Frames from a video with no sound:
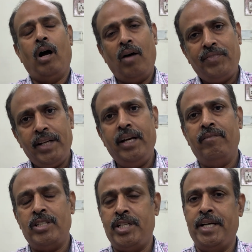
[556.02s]
After
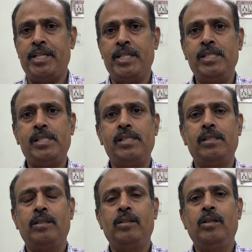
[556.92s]
investigations,
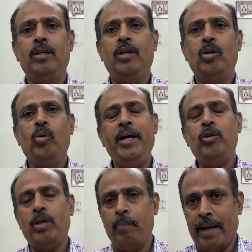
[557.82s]
going
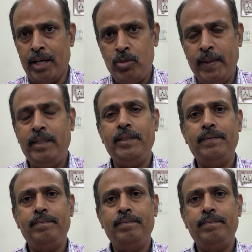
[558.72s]
to the management.